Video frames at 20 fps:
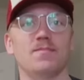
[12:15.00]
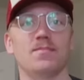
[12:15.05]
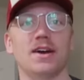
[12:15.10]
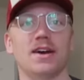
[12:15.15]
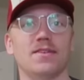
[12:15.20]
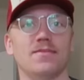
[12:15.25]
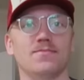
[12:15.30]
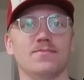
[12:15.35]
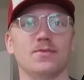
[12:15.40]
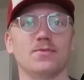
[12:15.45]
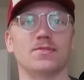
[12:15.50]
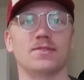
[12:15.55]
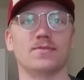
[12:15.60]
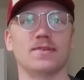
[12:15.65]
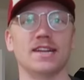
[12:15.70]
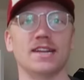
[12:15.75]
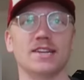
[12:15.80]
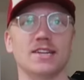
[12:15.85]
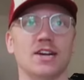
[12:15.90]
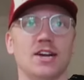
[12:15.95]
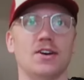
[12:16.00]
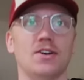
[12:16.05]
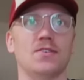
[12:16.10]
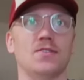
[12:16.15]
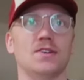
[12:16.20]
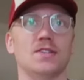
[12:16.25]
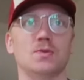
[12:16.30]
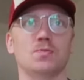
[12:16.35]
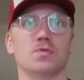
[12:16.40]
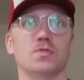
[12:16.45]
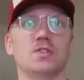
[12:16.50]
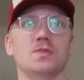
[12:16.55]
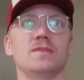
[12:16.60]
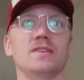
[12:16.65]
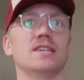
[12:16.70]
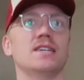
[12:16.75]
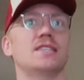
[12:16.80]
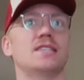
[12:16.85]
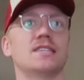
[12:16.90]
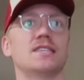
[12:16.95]
but we're ready to go. It's supposed to be
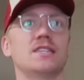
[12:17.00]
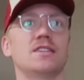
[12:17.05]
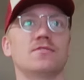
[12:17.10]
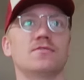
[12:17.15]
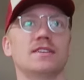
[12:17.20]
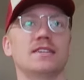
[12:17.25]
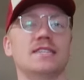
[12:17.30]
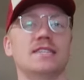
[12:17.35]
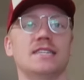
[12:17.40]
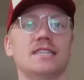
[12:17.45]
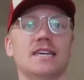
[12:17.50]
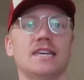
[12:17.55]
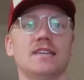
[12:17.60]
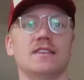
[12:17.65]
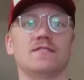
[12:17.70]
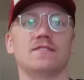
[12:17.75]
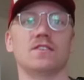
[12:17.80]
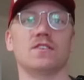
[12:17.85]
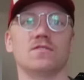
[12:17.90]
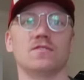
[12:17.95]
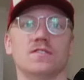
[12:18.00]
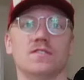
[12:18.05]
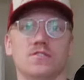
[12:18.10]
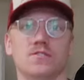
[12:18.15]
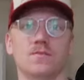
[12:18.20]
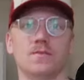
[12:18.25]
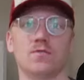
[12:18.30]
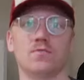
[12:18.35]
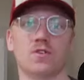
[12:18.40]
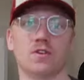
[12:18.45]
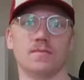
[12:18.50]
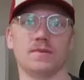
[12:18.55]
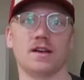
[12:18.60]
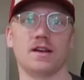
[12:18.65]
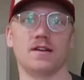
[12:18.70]
like 60 degrees today, so this should be warm